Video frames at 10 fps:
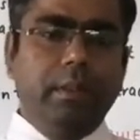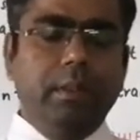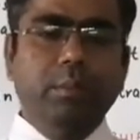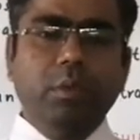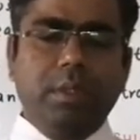
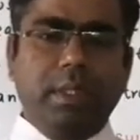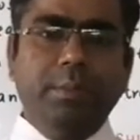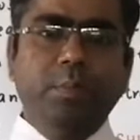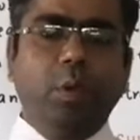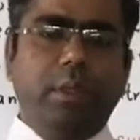the most
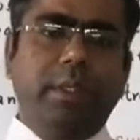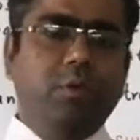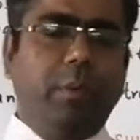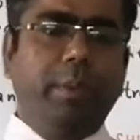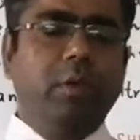important
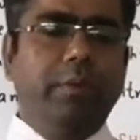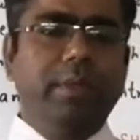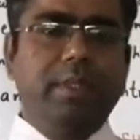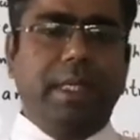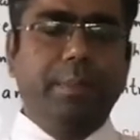topic
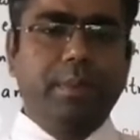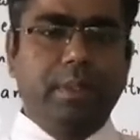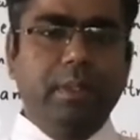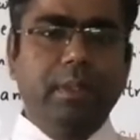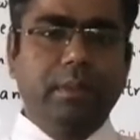of this
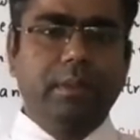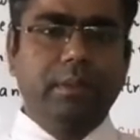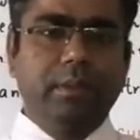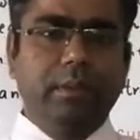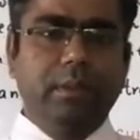chapter,
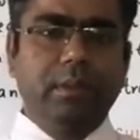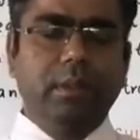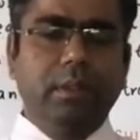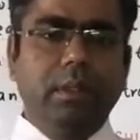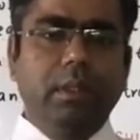
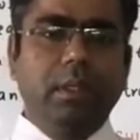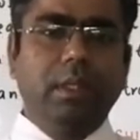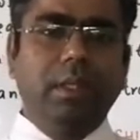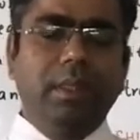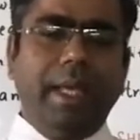
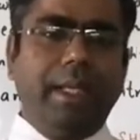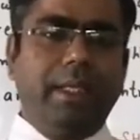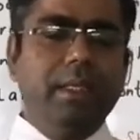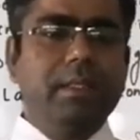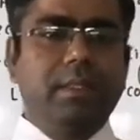
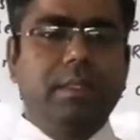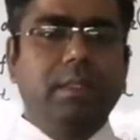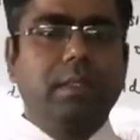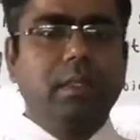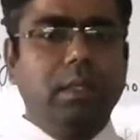that
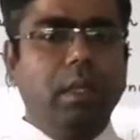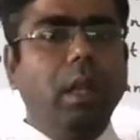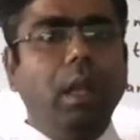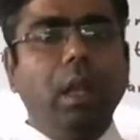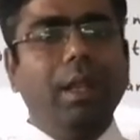is
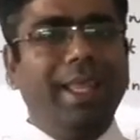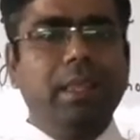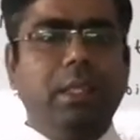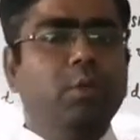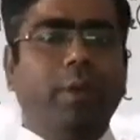
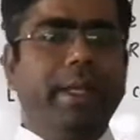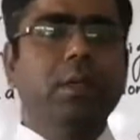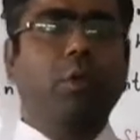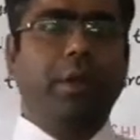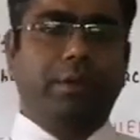
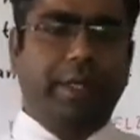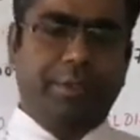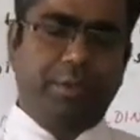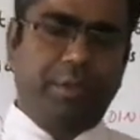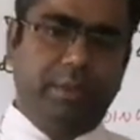lanthanoid
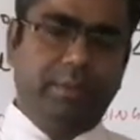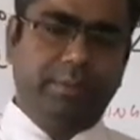contraction.